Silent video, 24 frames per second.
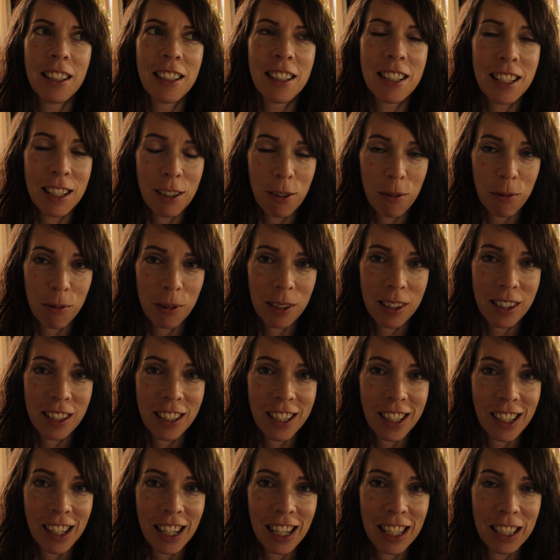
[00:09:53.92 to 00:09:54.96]
deal with the
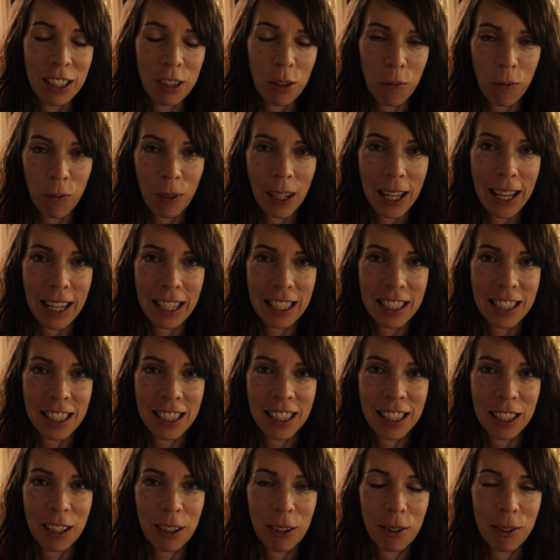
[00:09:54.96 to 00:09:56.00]
giant flax
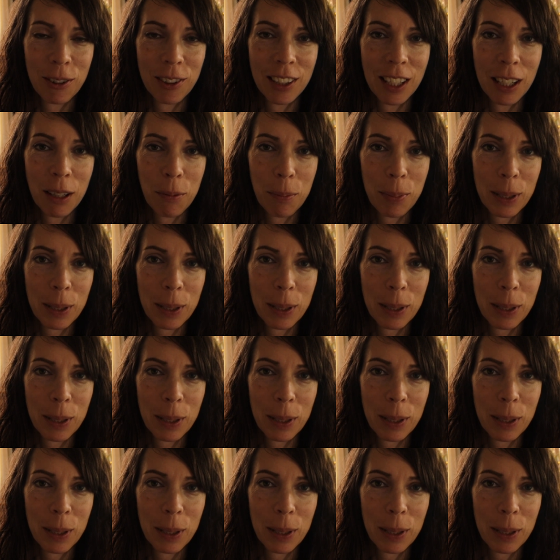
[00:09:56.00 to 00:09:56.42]
in the corner